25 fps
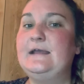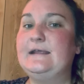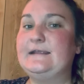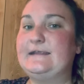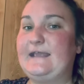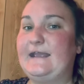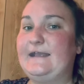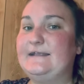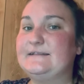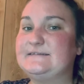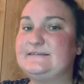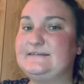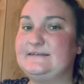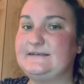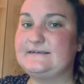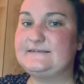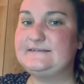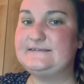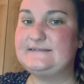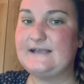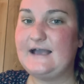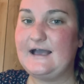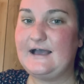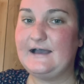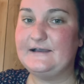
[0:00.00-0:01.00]
gain
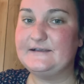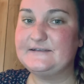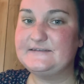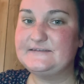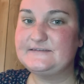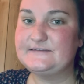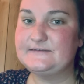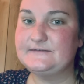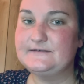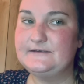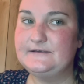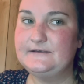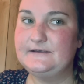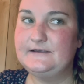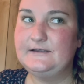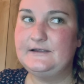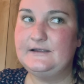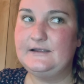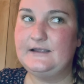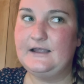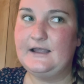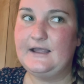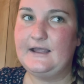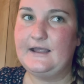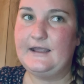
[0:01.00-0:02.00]
success,
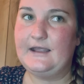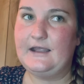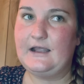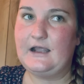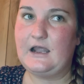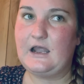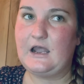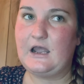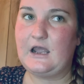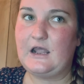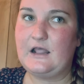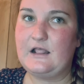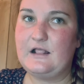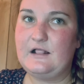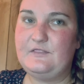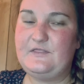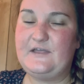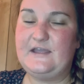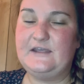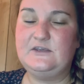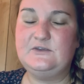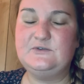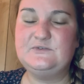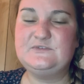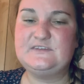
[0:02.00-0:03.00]
they
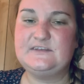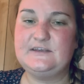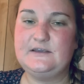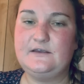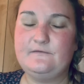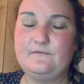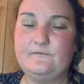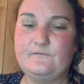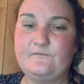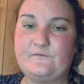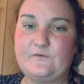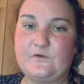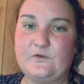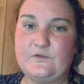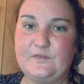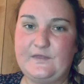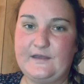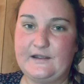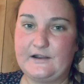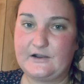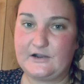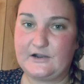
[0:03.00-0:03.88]
used it for their